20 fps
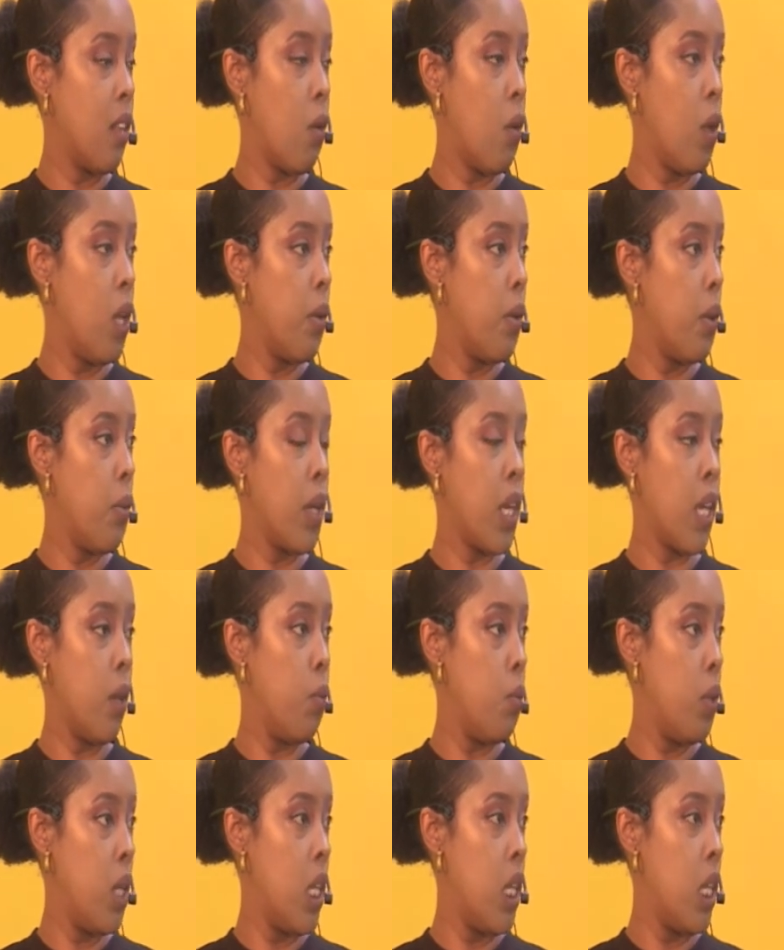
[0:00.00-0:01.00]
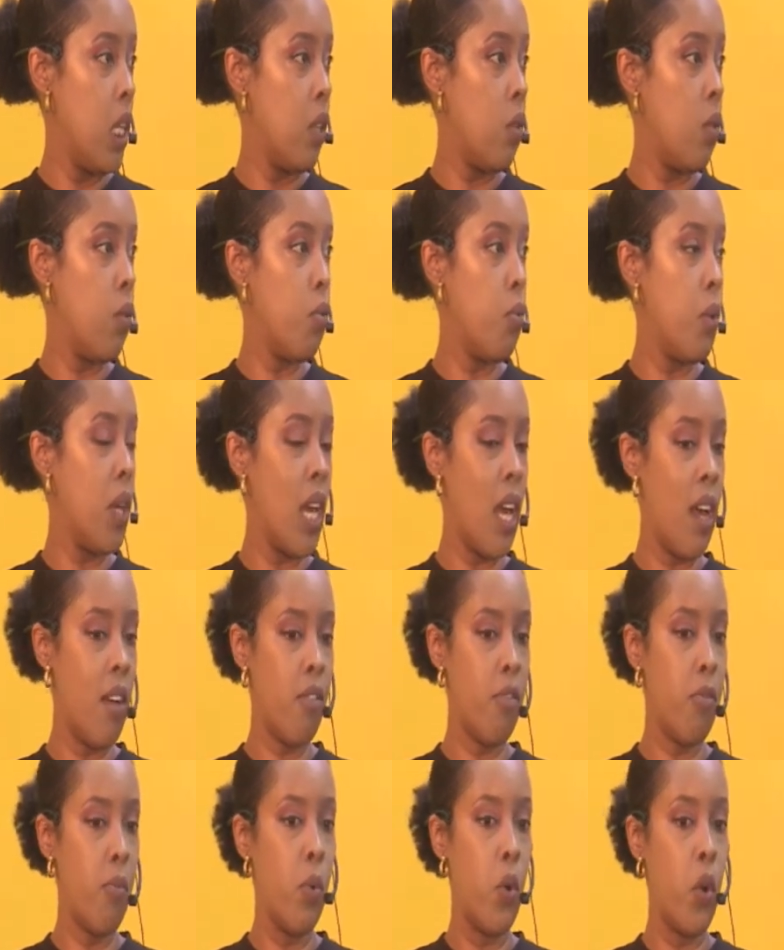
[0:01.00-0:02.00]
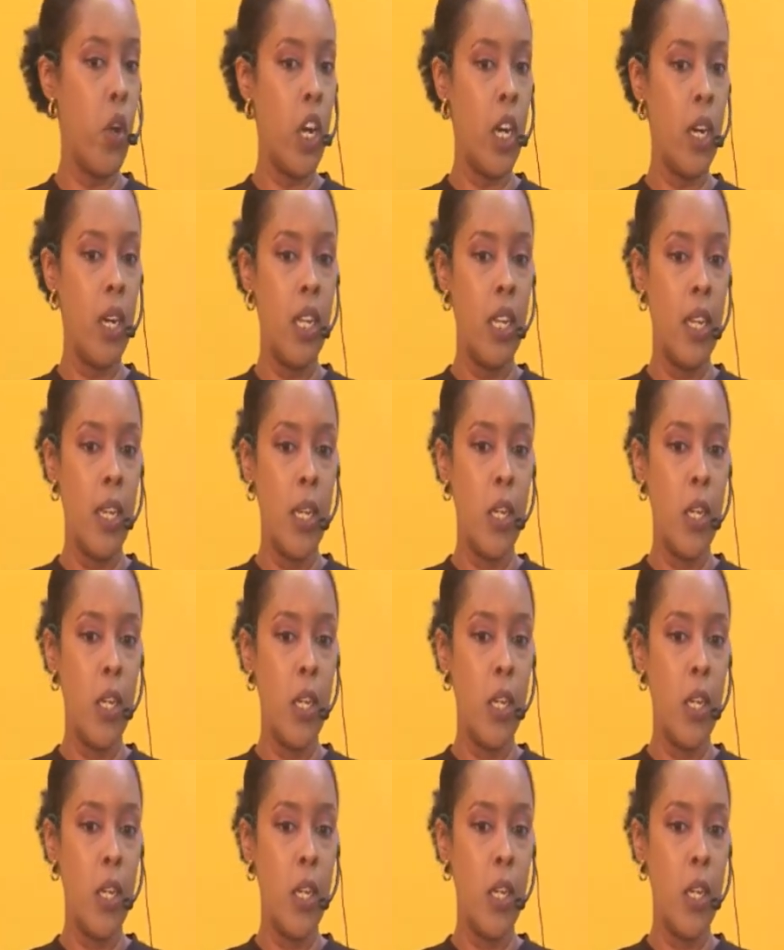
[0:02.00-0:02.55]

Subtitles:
the only way we can win is if we have more,